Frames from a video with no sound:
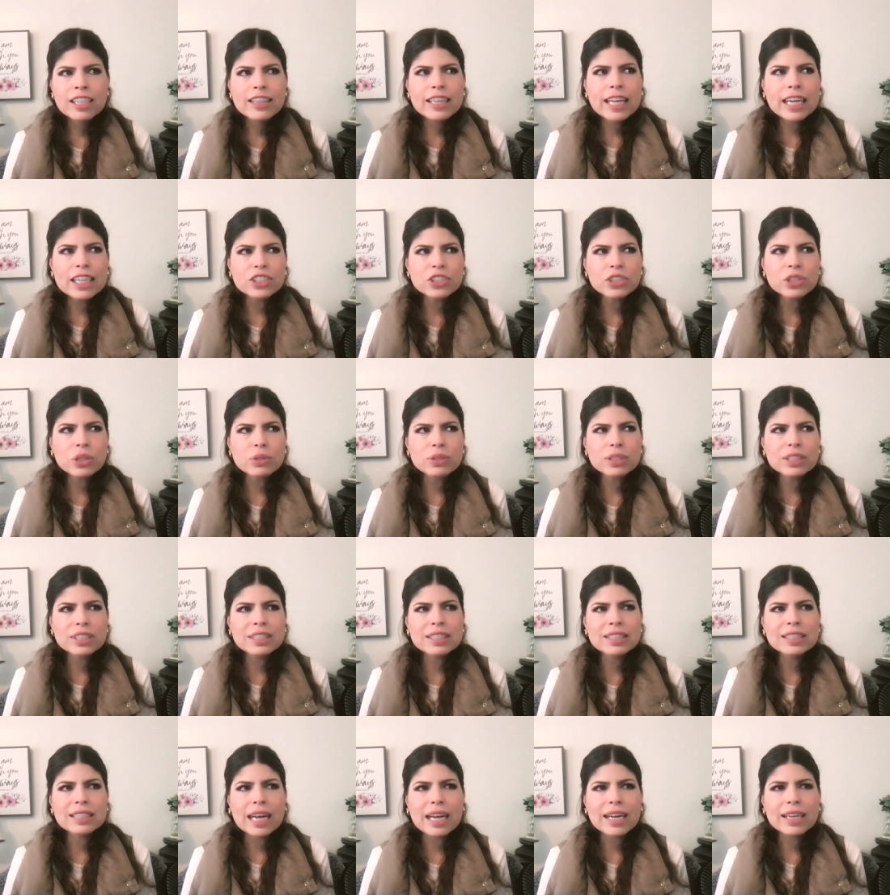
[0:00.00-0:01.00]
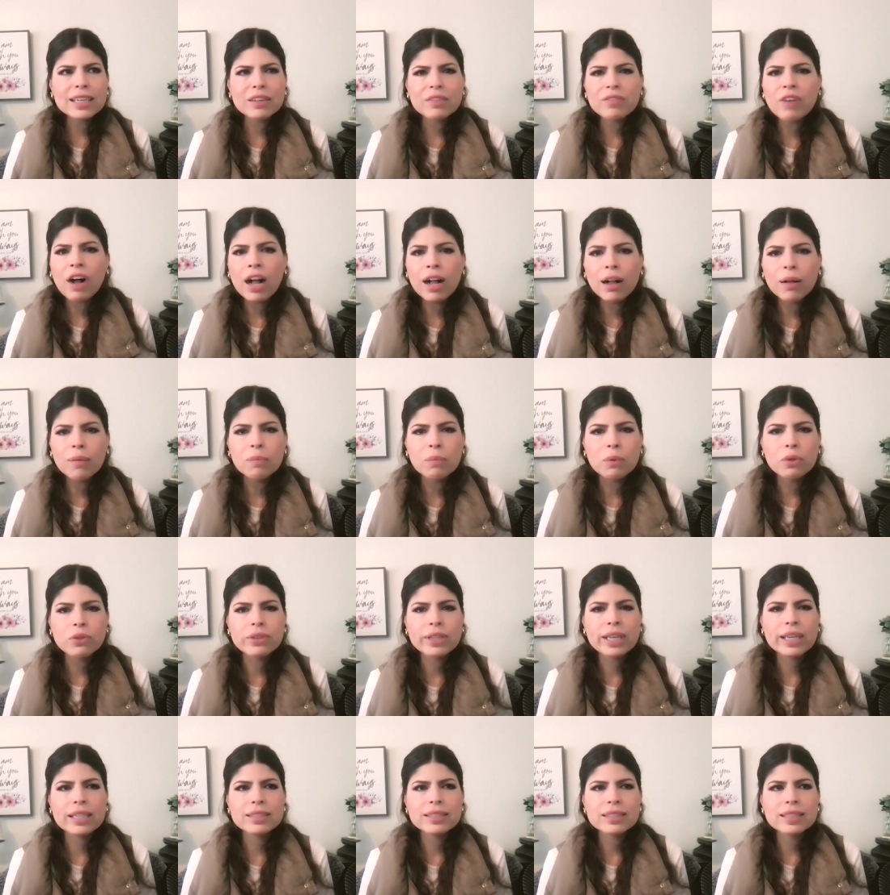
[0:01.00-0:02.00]
That shows a sign of
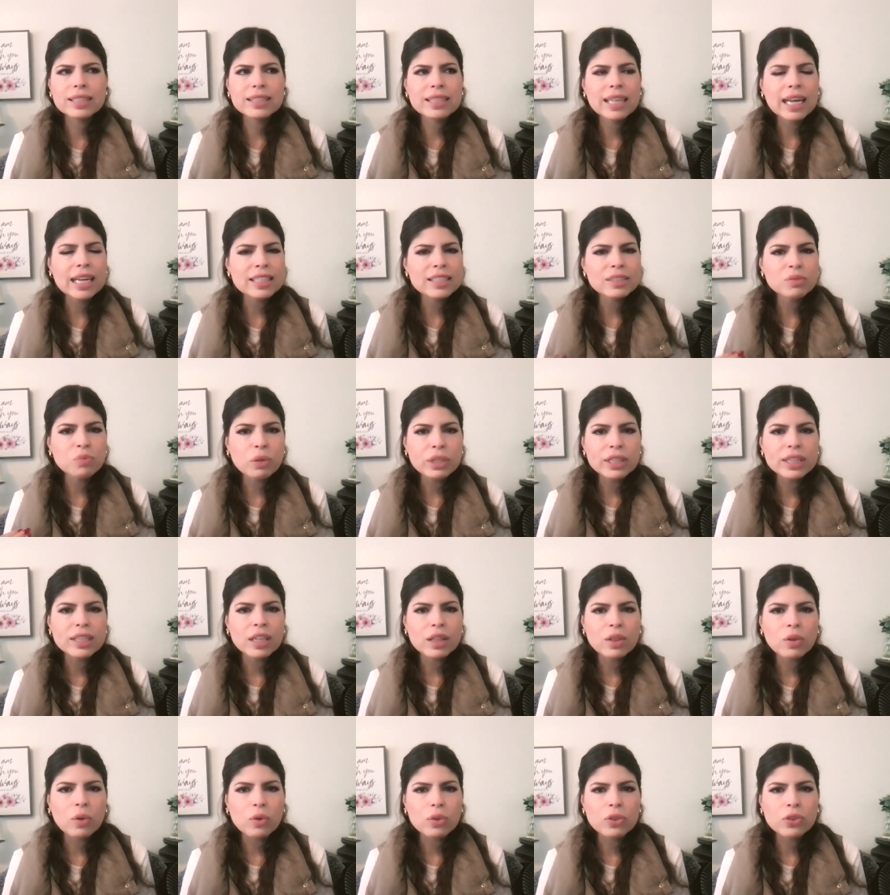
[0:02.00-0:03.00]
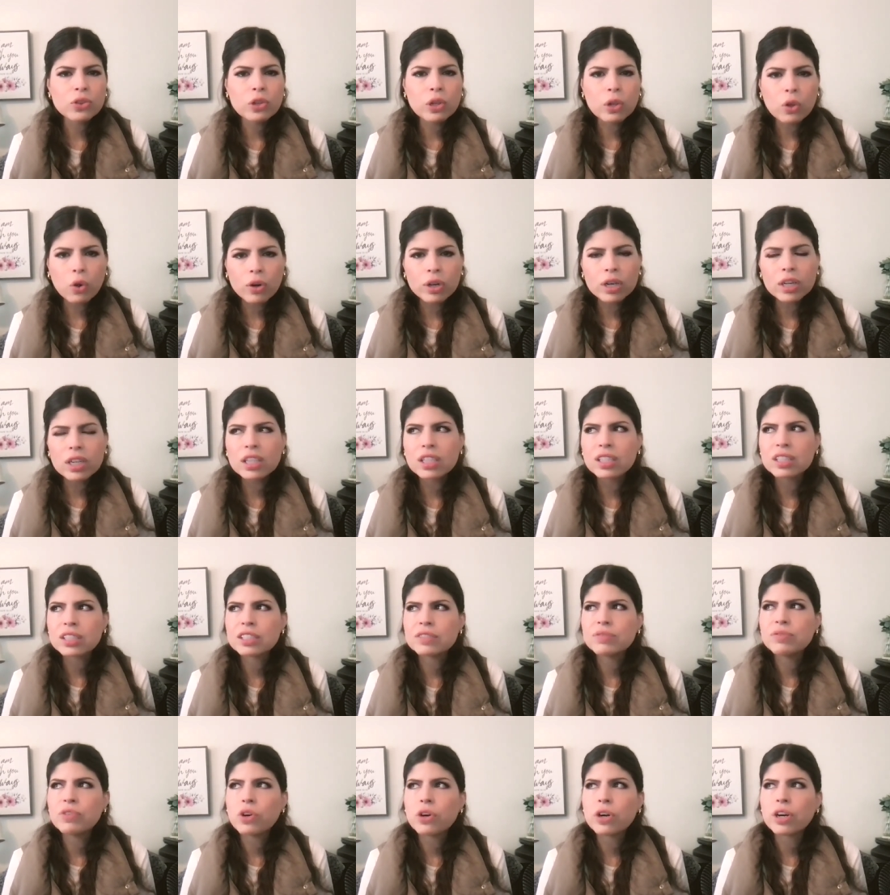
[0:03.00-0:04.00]
humbleness. And that's what the Lord
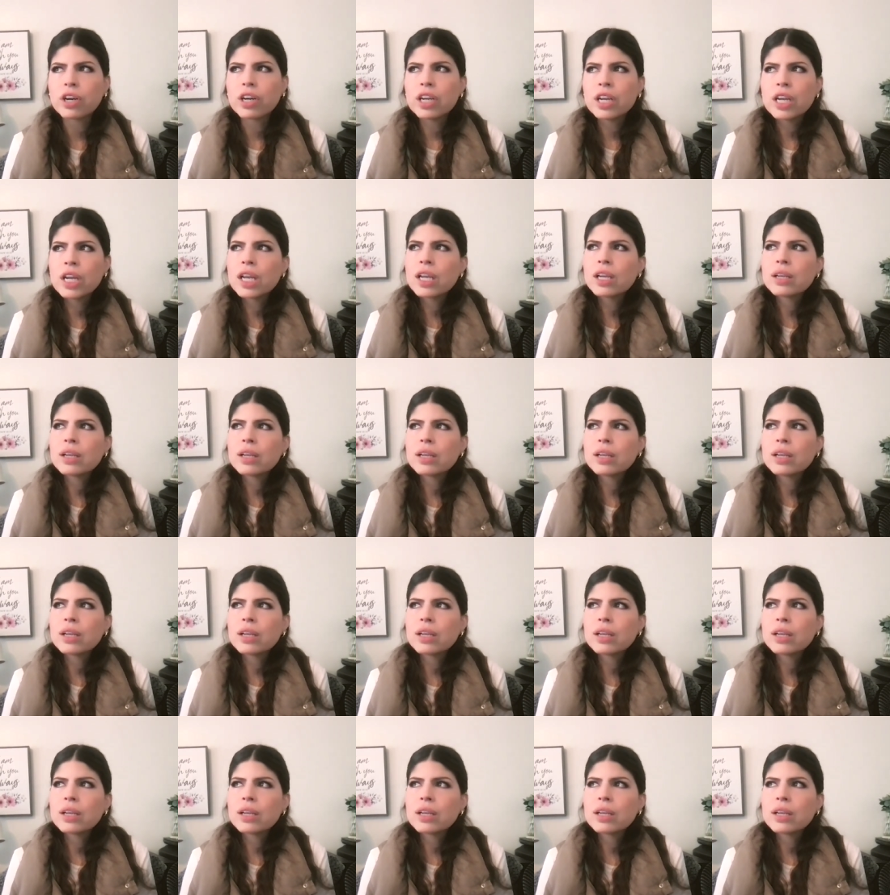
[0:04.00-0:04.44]
looks for